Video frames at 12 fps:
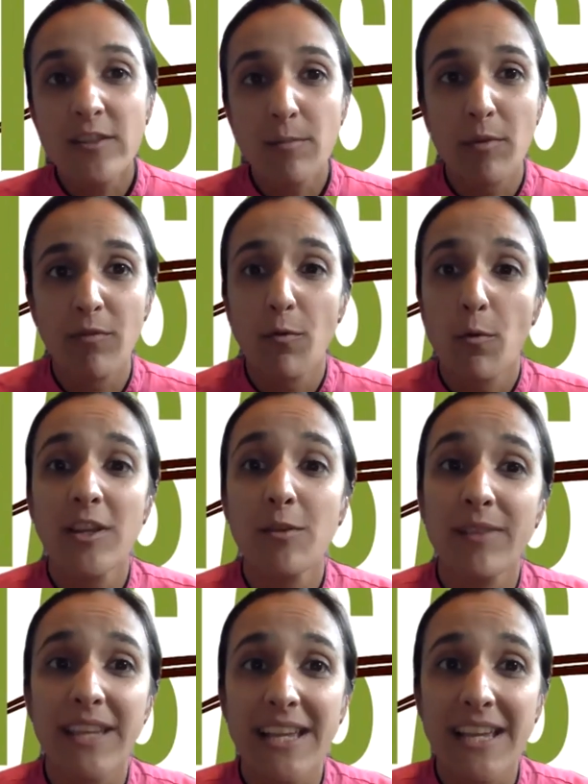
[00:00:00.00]
So before
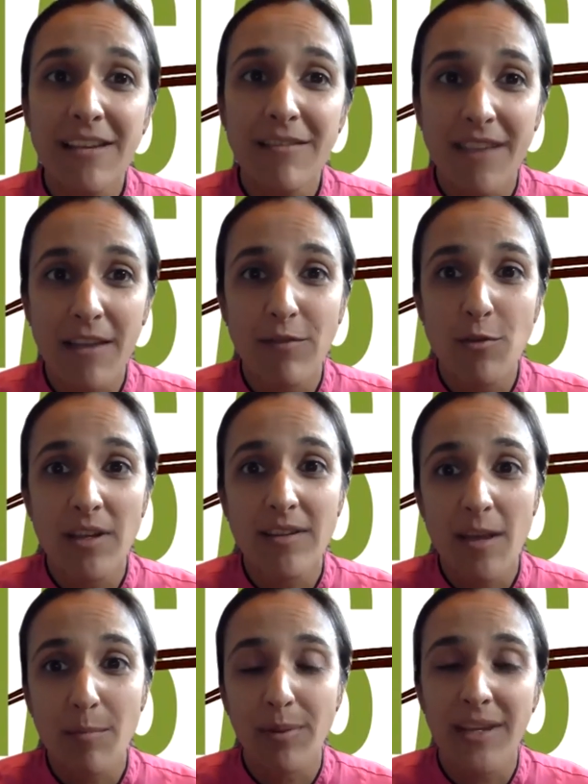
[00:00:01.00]
you leave, if you could
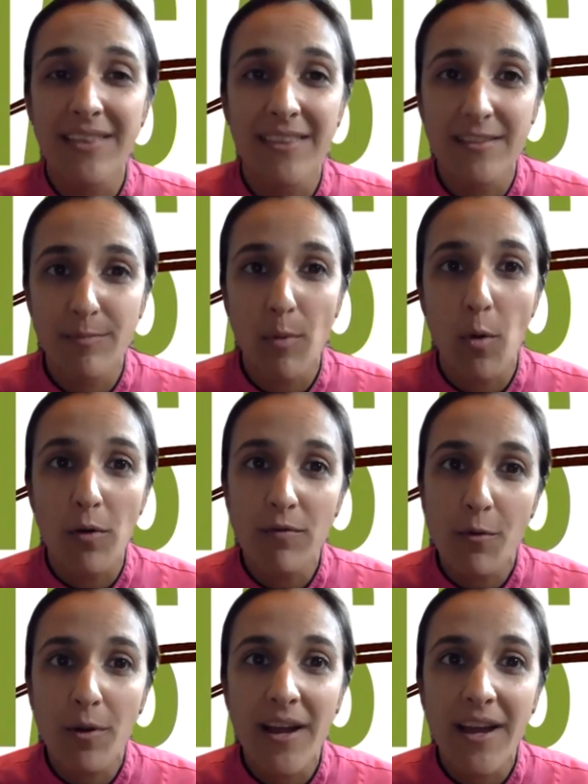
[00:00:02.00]
complete this poll
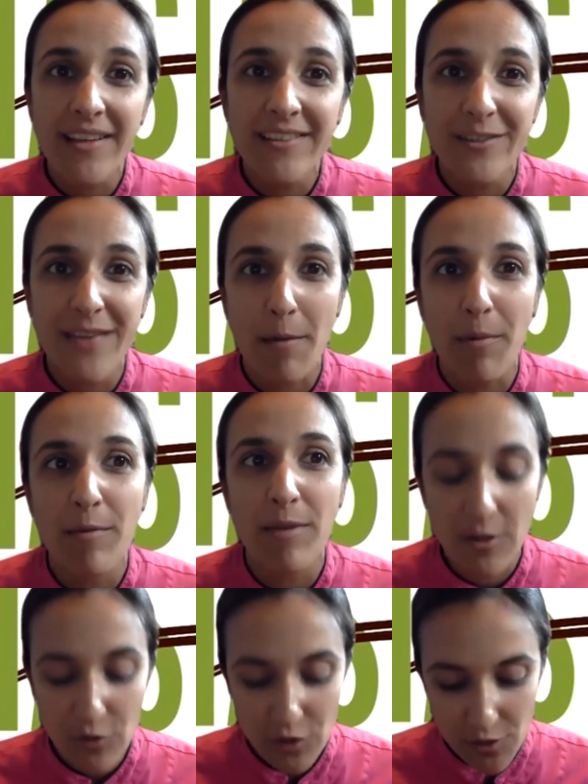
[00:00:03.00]
for us, so that way we
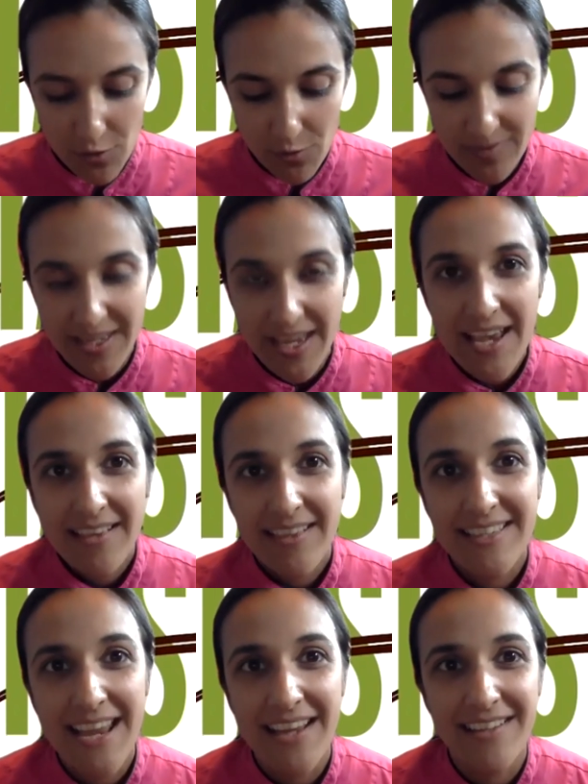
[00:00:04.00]
can choose
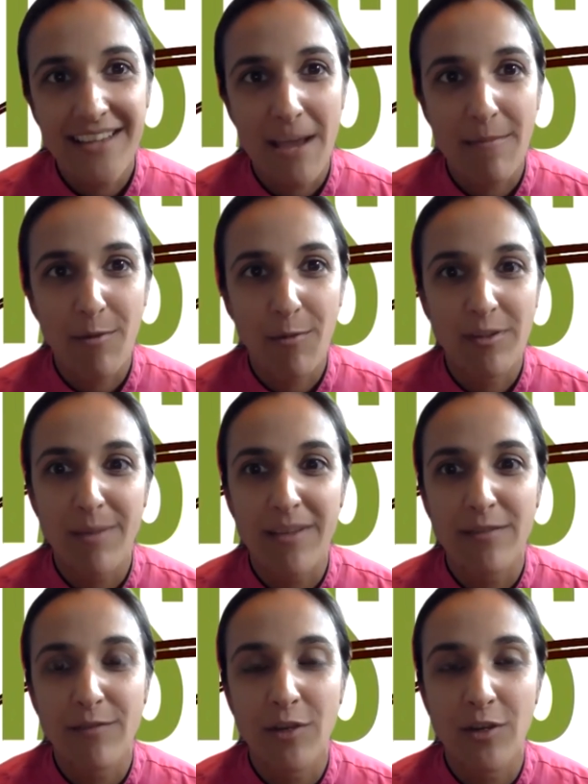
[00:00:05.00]
the day and time that works
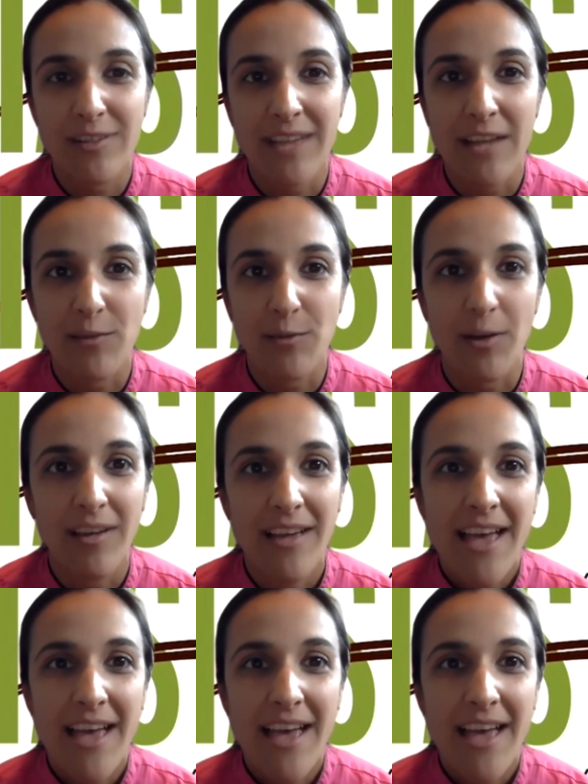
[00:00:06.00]
best for your schedule.